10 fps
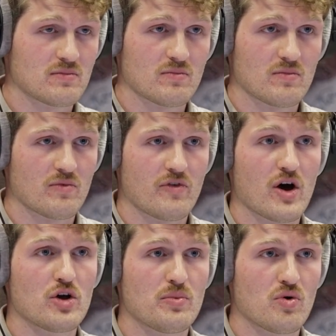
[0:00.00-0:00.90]

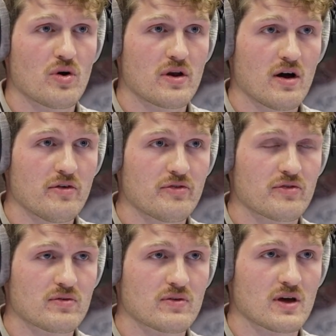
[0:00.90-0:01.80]
valuable
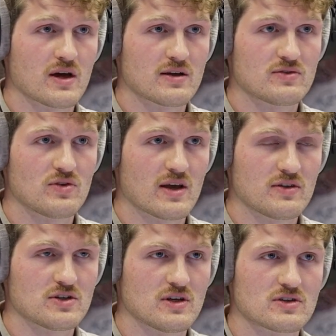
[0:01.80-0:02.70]
enough to get
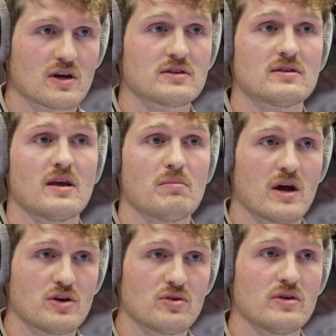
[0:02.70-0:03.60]
these insights that they
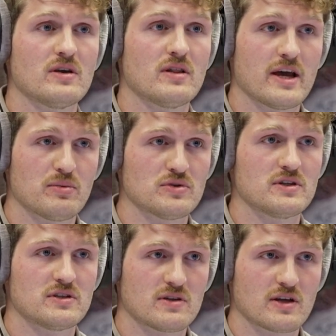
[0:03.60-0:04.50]
manually label
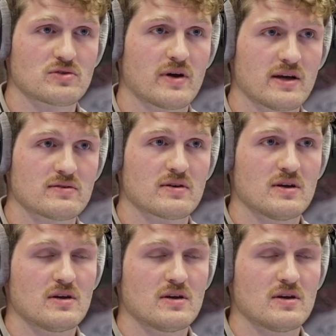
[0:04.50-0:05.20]
these things, right?